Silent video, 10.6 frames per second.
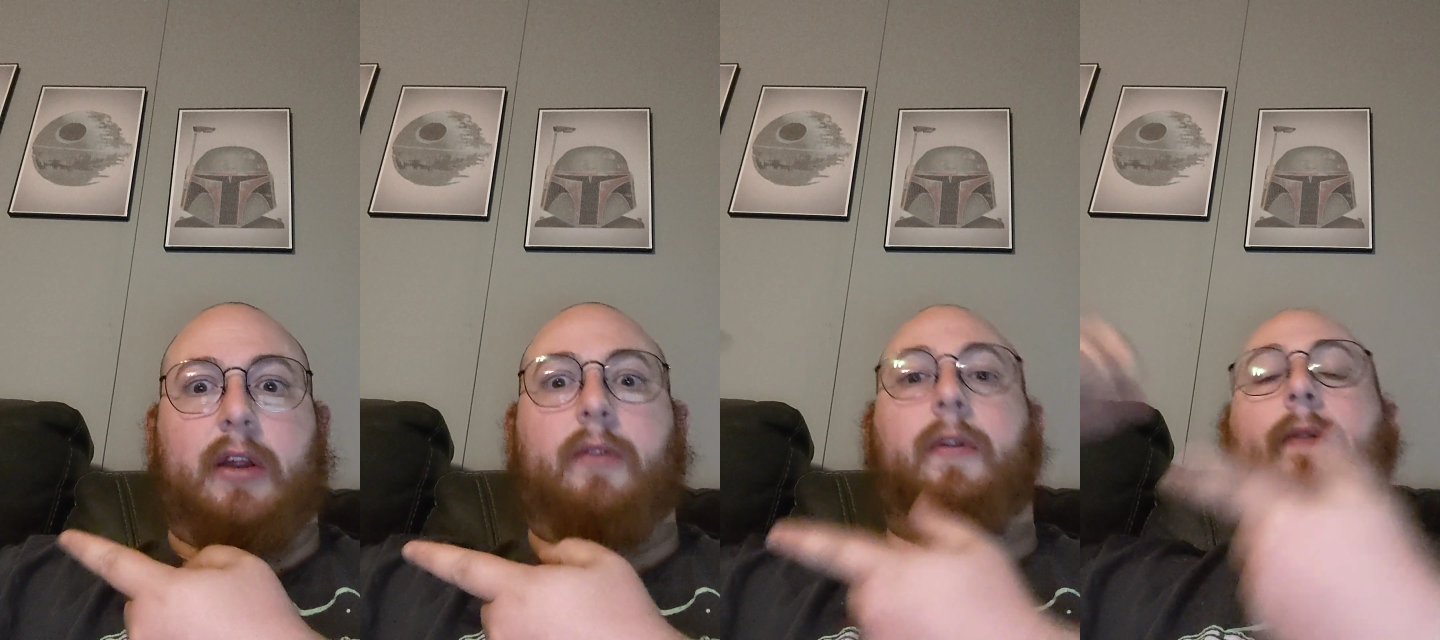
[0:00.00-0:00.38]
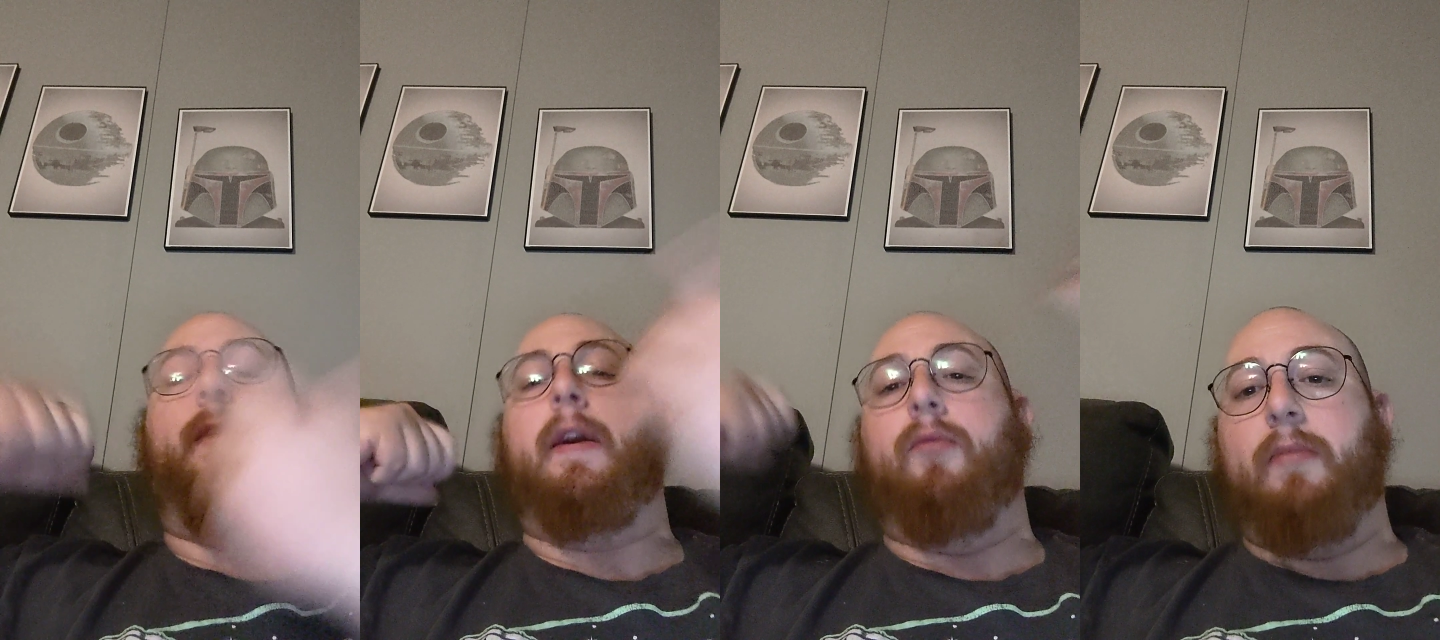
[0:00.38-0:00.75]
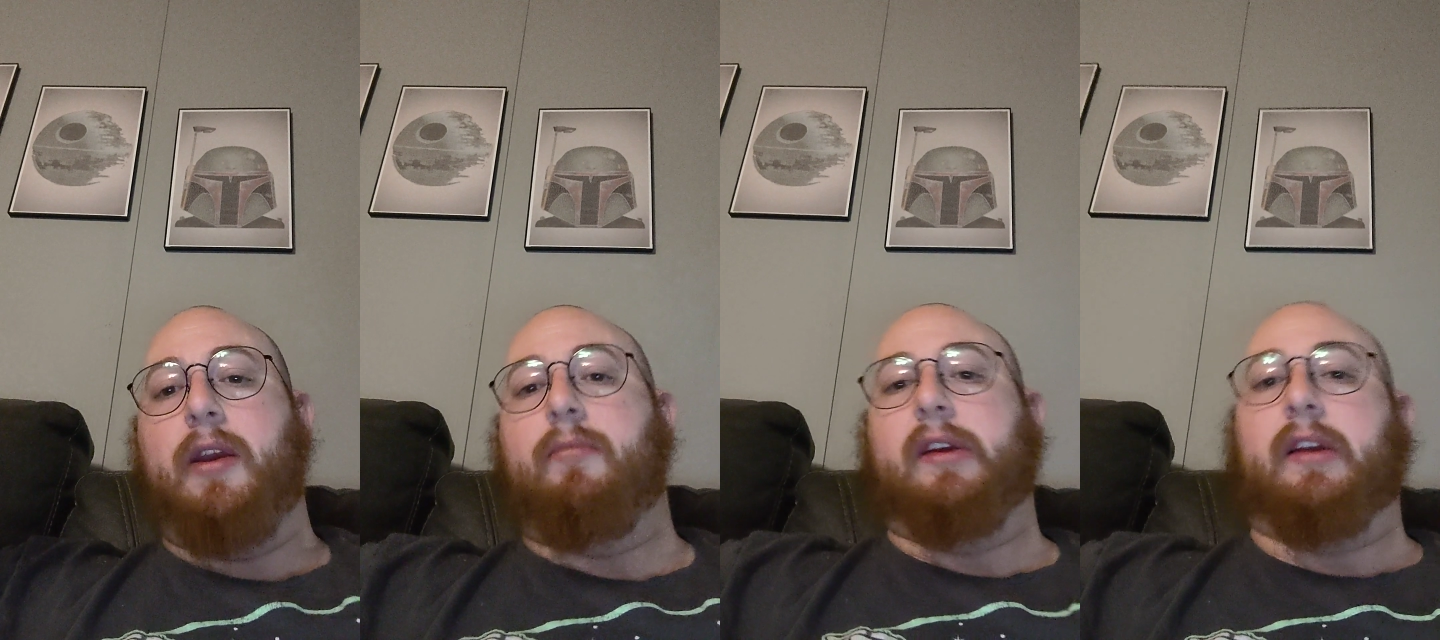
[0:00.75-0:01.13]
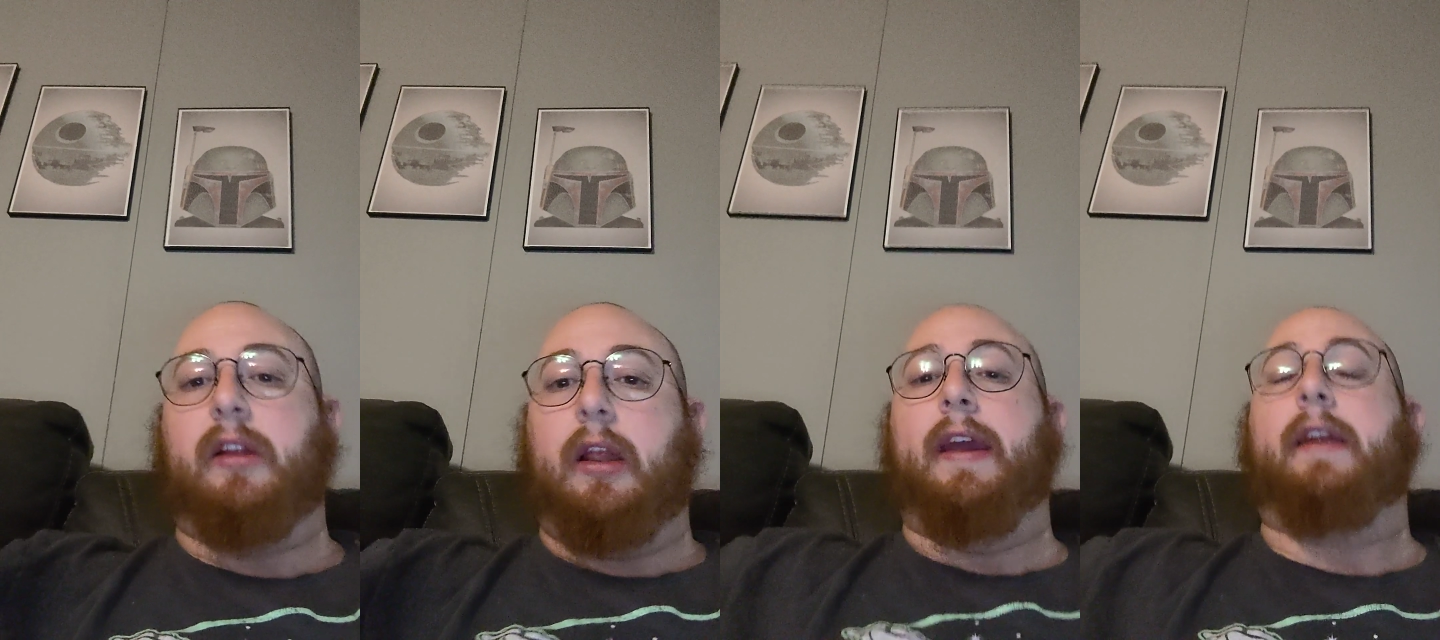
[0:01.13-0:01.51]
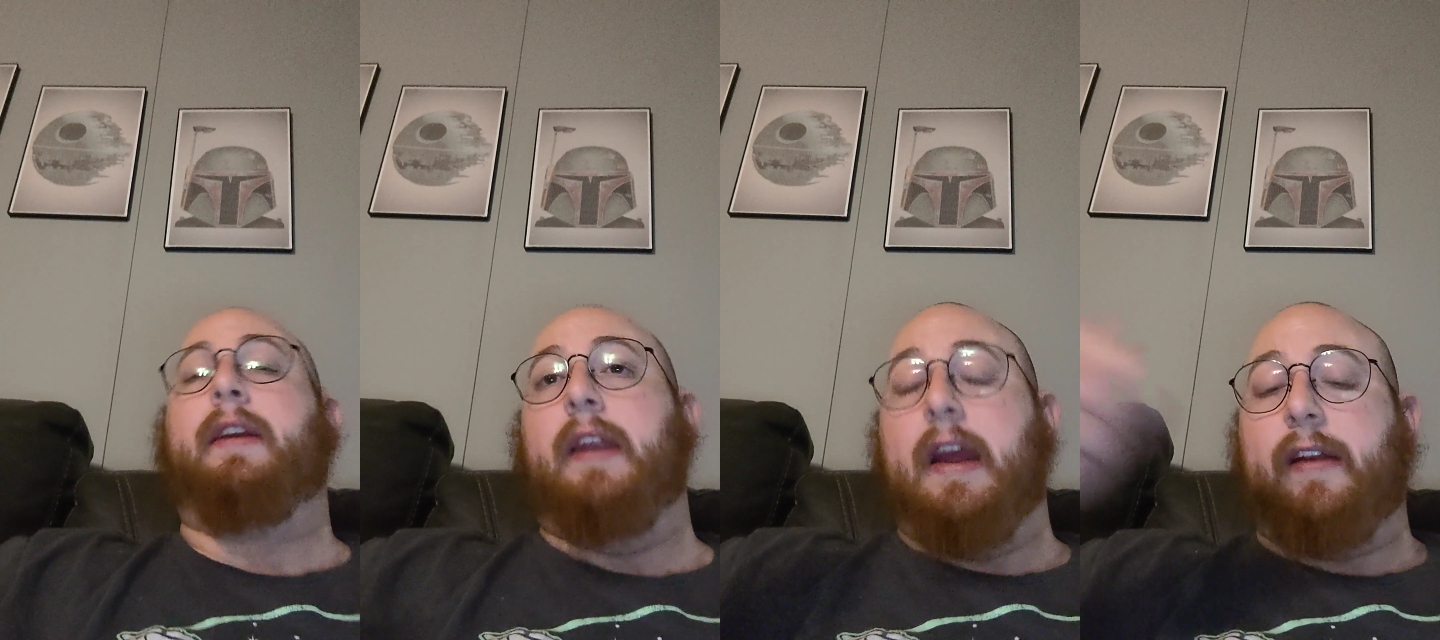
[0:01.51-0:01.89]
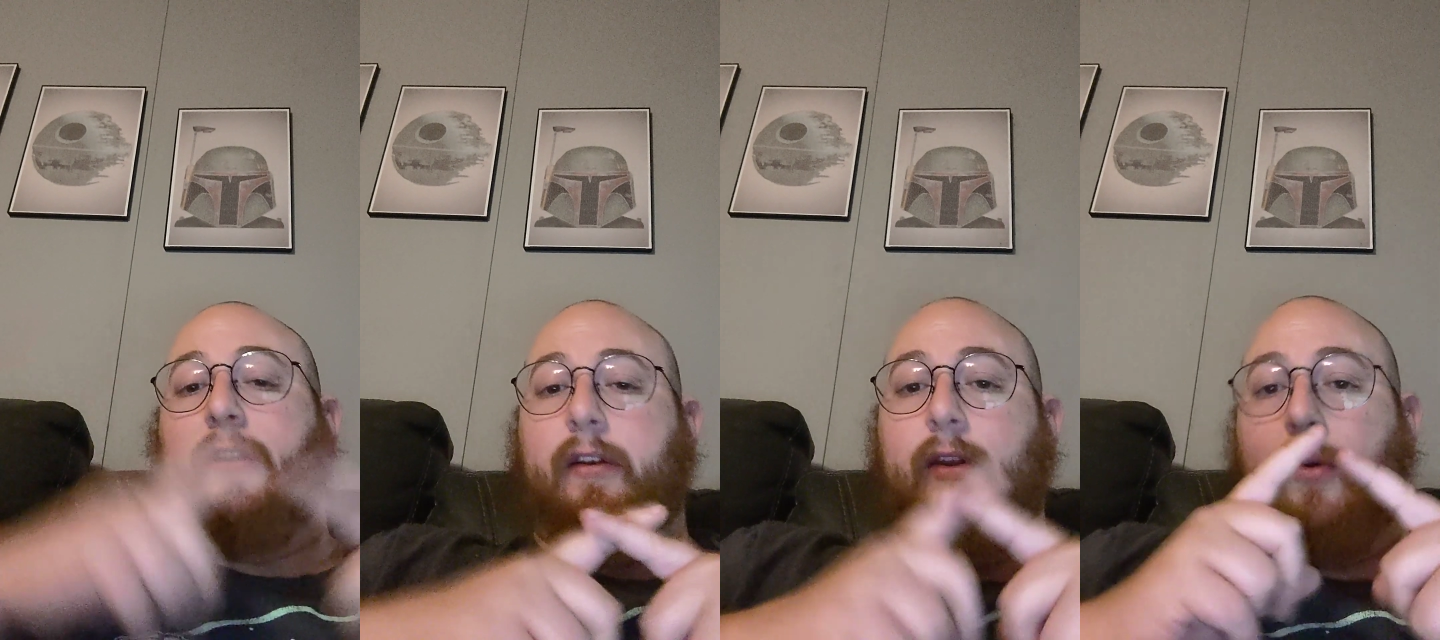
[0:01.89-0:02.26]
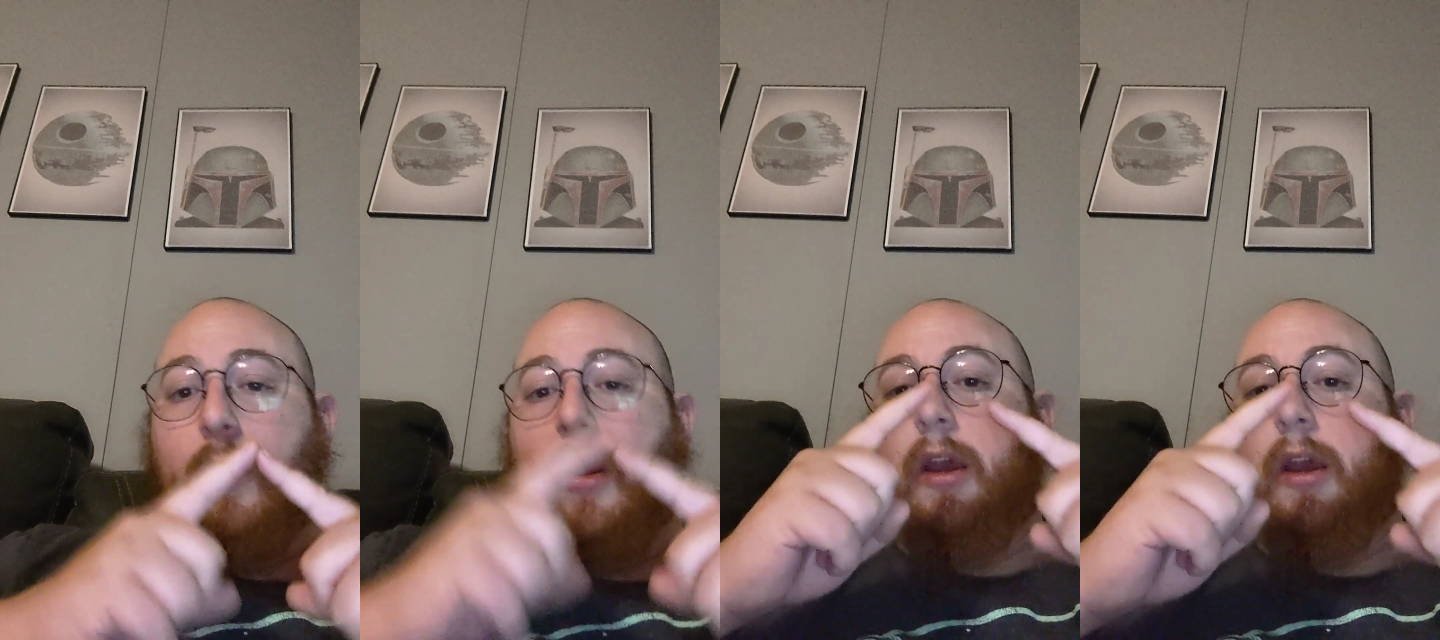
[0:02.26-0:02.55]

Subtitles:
so that they will be able to connect the two